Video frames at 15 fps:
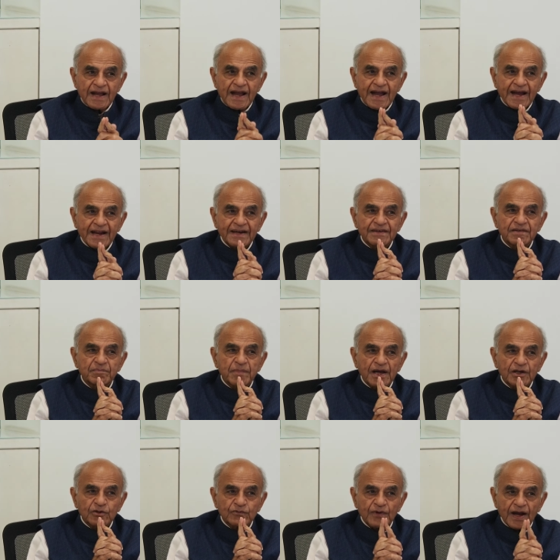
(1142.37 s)
and
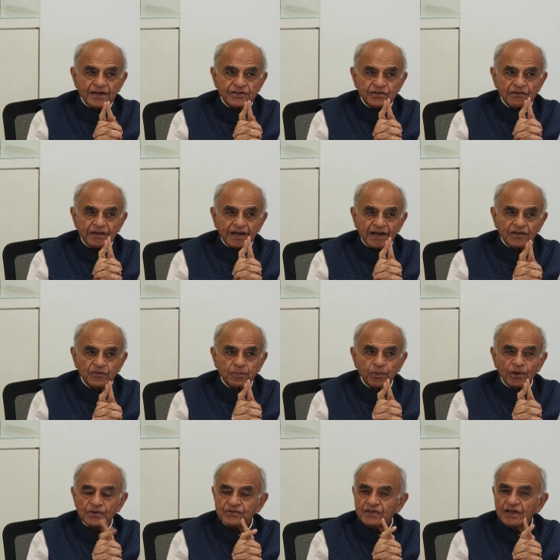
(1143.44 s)
manufacturing
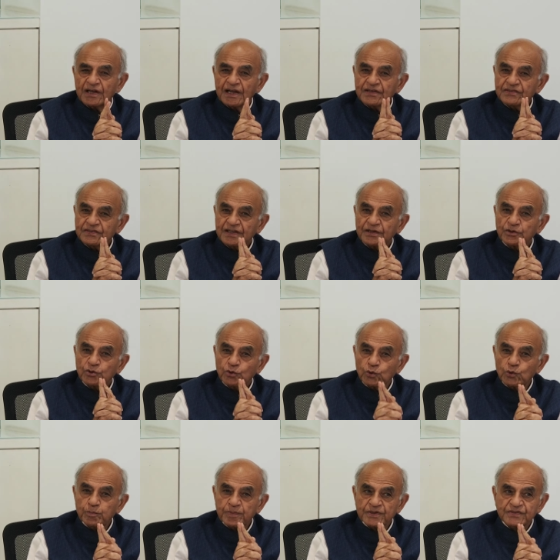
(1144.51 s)
exports are less than
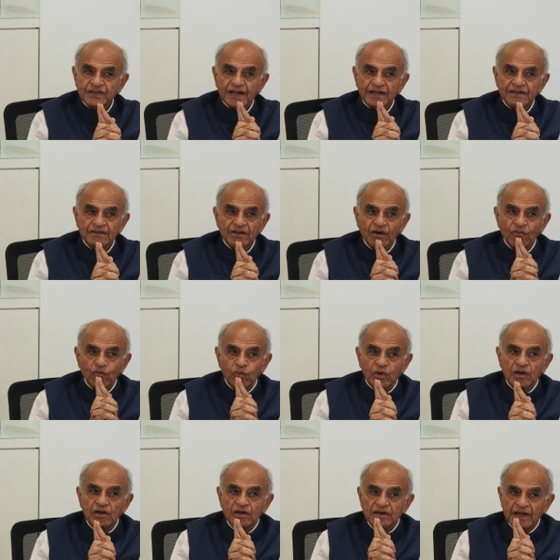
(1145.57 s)
2% of
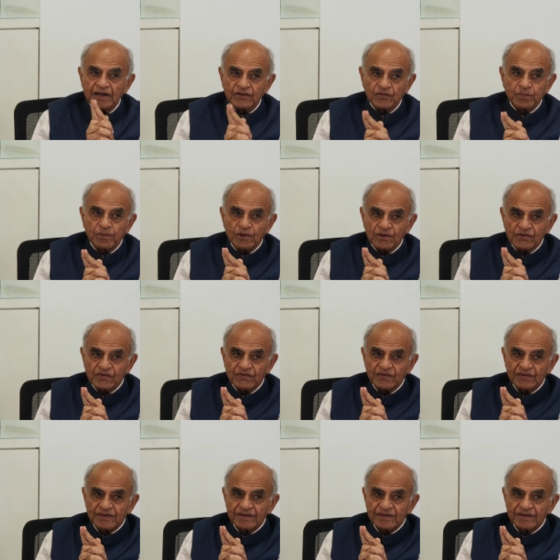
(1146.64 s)
world exports.